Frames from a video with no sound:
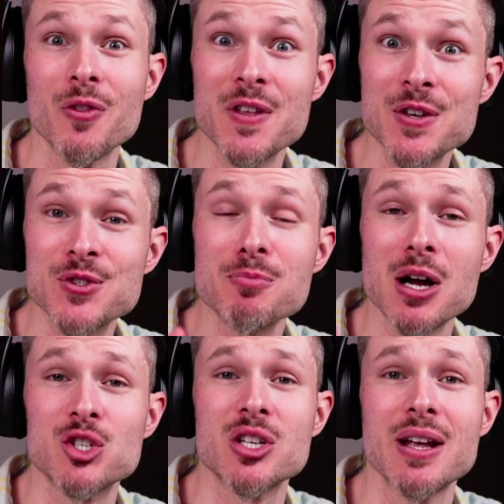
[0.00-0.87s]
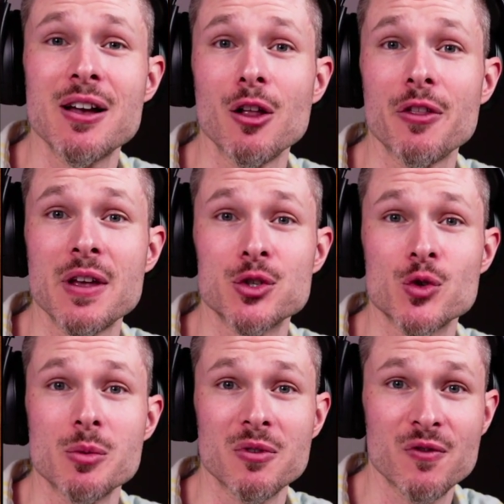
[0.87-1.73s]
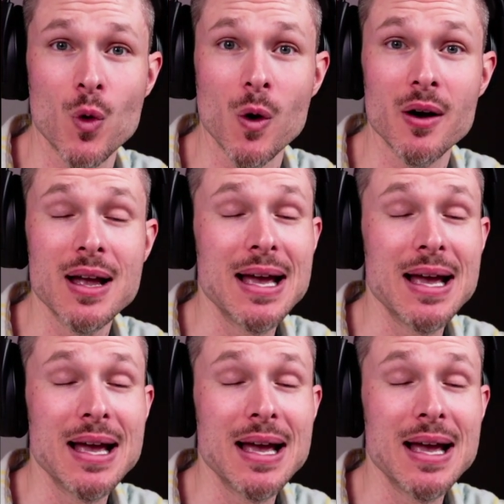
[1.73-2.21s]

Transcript: this much in a health entry before.